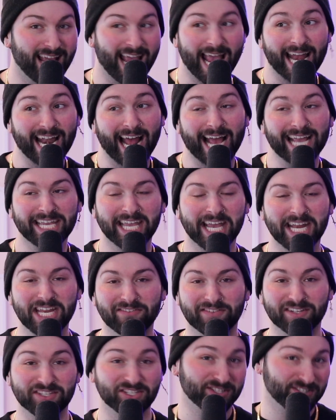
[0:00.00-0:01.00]
and I can't
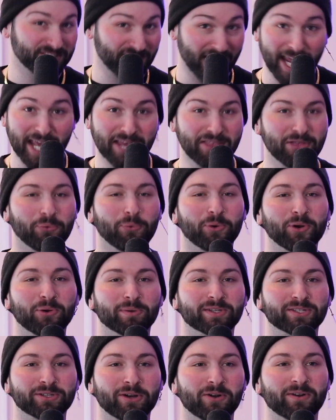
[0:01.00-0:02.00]
even say the word
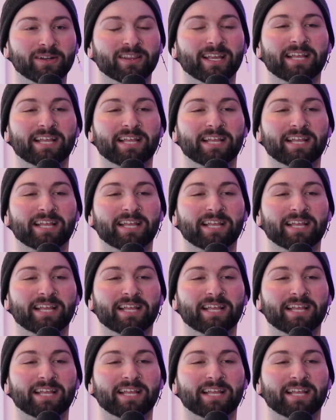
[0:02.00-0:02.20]
retarded.